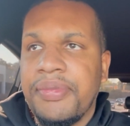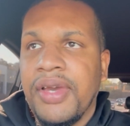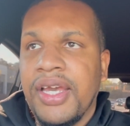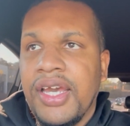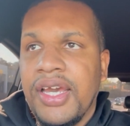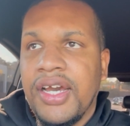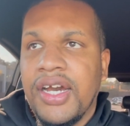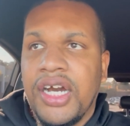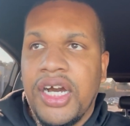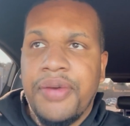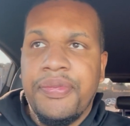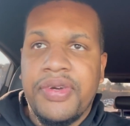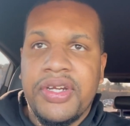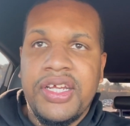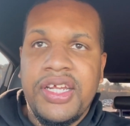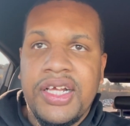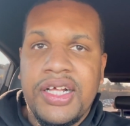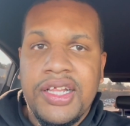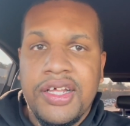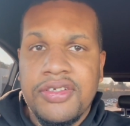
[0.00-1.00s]
We're
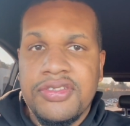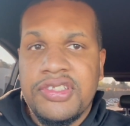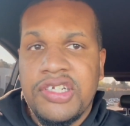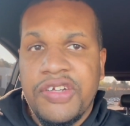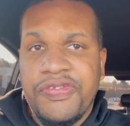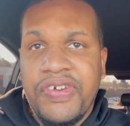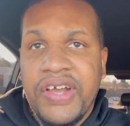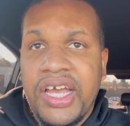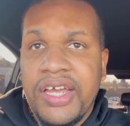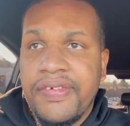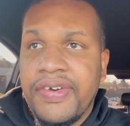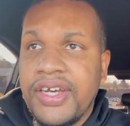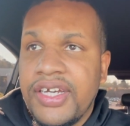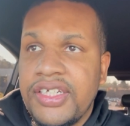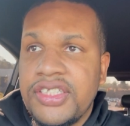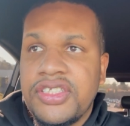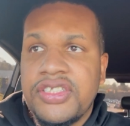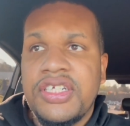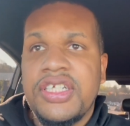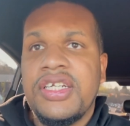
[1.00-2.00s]
getting closer to
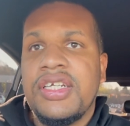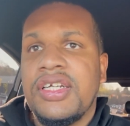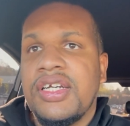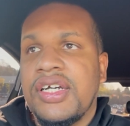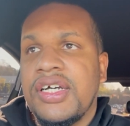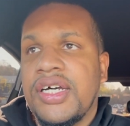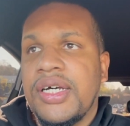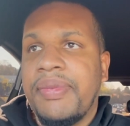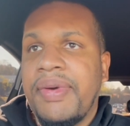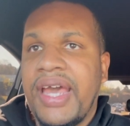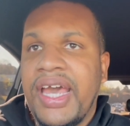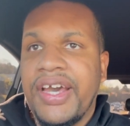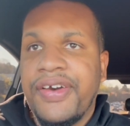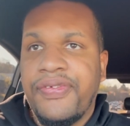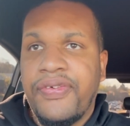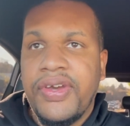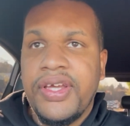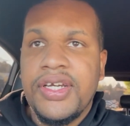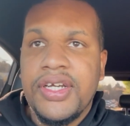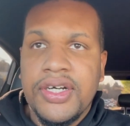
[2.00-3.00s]
500,
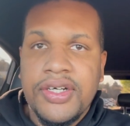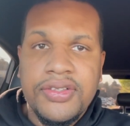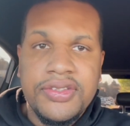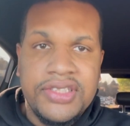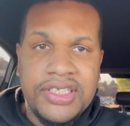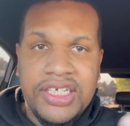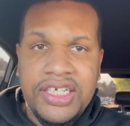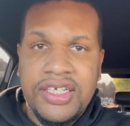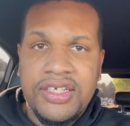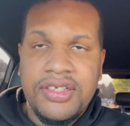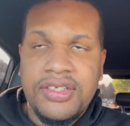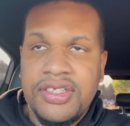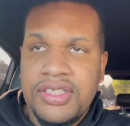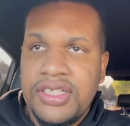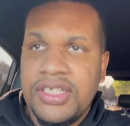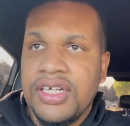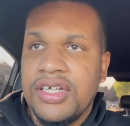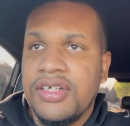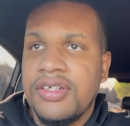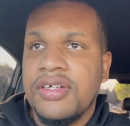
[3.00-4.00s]
halfway goal to getting,
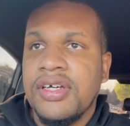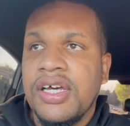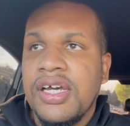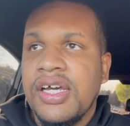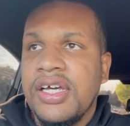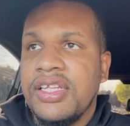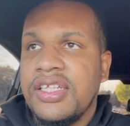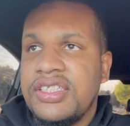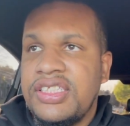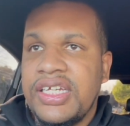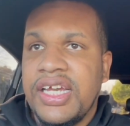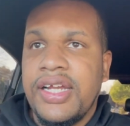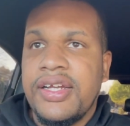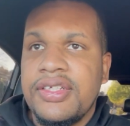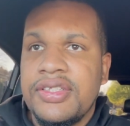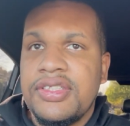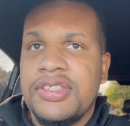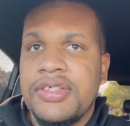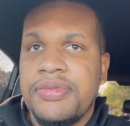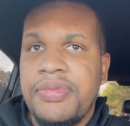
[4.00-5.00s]
you know, the
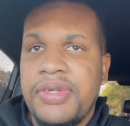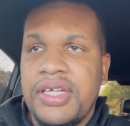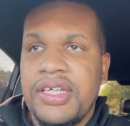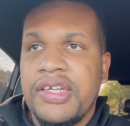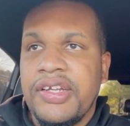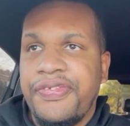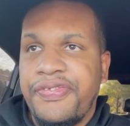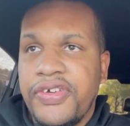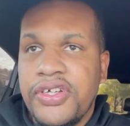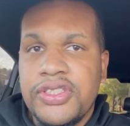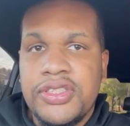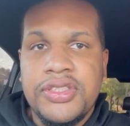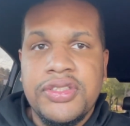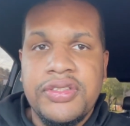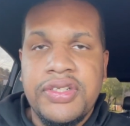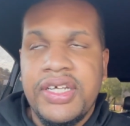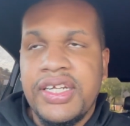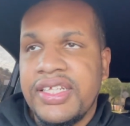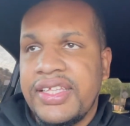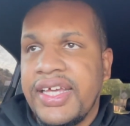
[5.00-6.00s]
channel to being
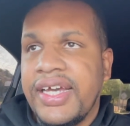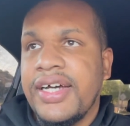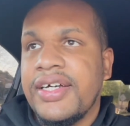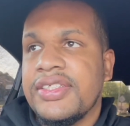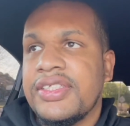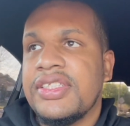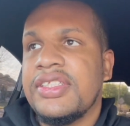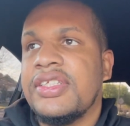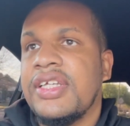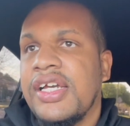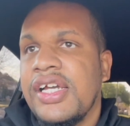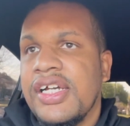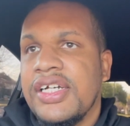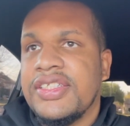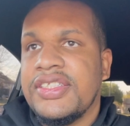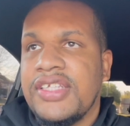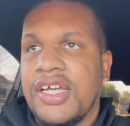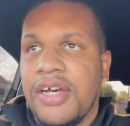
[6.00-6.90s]
official at 1,000.